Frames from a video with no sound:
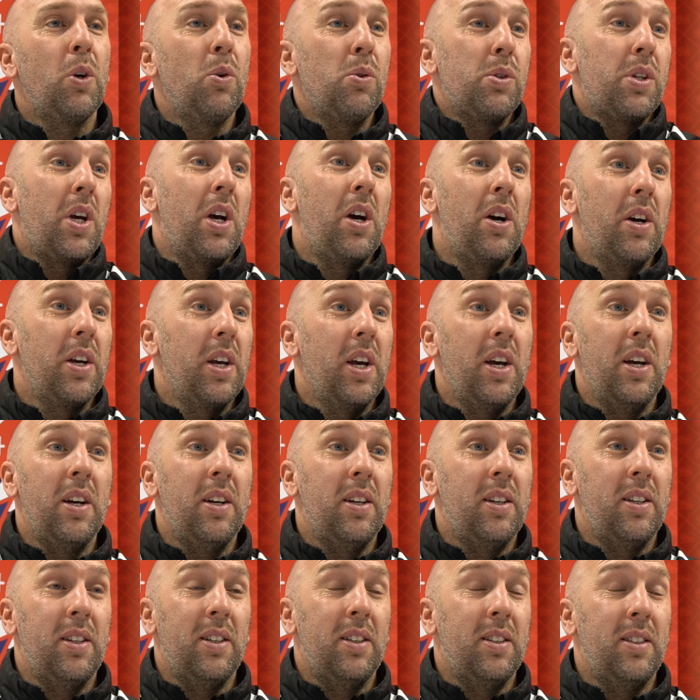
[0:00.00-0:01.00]
Of course they are.
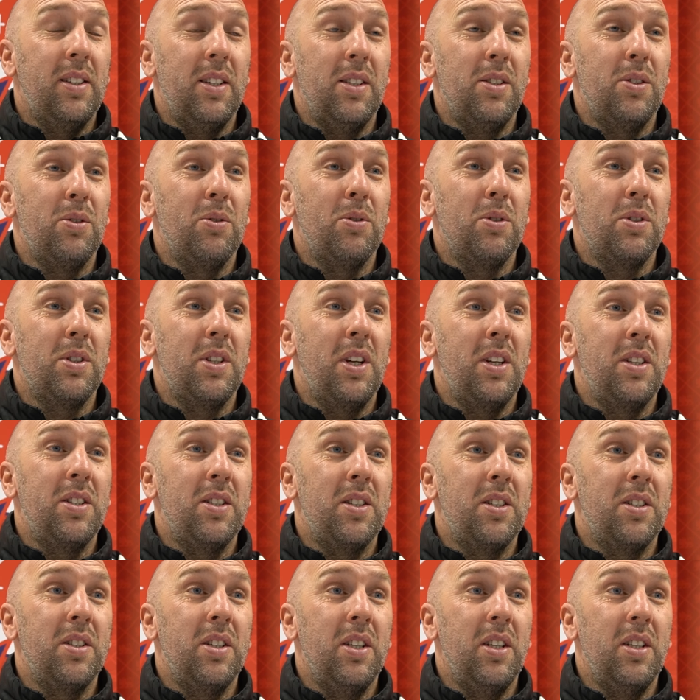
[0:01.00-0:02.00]
Yeah, at this sort of stage
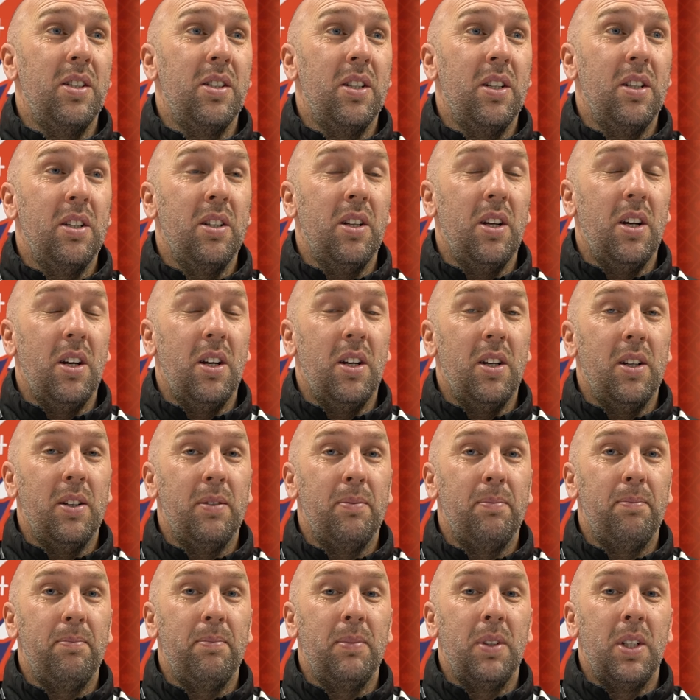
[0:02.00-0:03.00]
of the season,
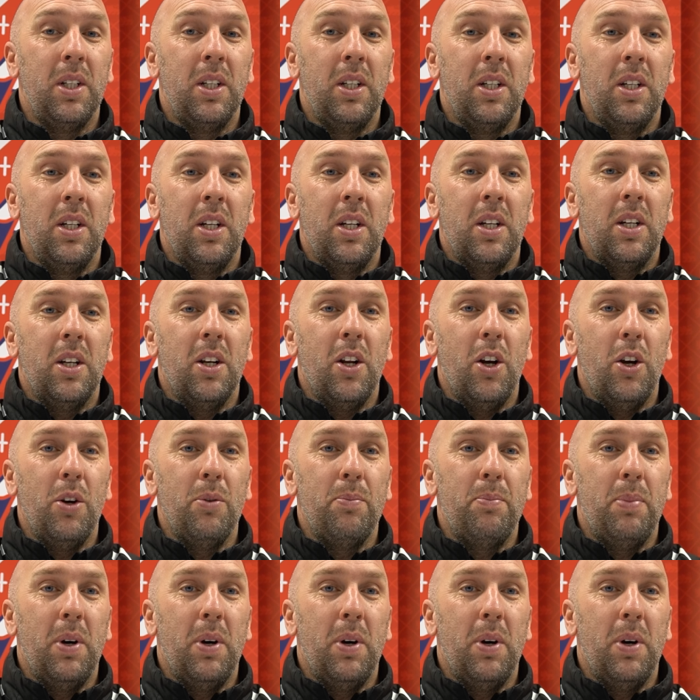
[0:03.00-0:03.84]
you know.